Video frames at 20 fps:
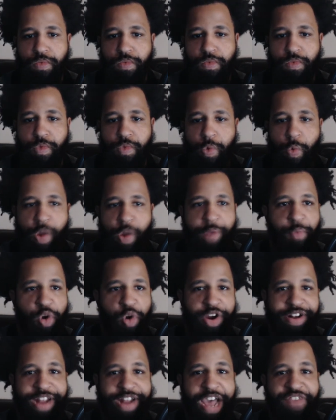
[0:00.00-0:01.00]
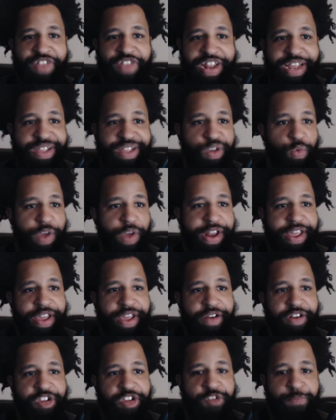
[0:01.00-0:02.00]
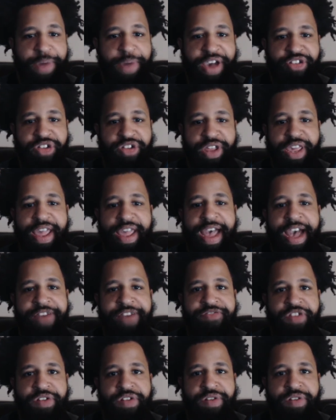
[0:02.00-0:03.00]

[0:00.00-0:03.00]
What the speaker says: Ray Borg definitely needs a win here, especially after